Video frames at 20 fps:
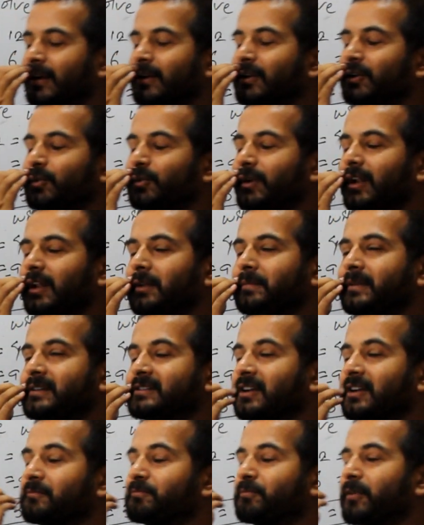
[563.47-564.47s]
you will be
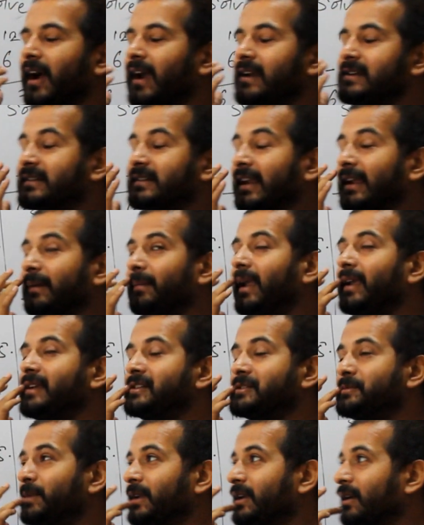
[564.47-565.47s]
surprised, amazed,